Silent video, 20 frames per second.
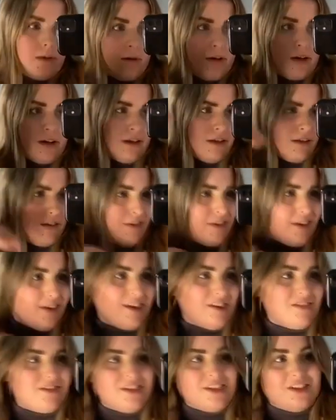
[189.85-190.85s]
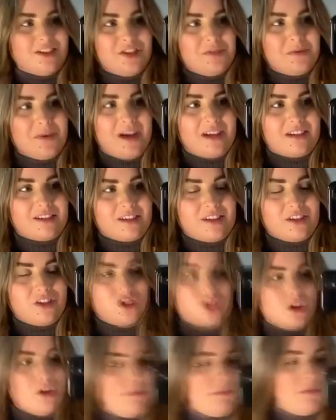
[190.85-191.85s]
And I don't think I've done too bad a
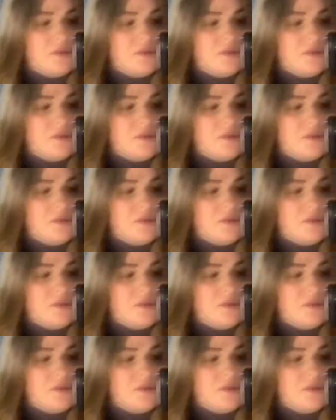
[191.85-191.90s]
job,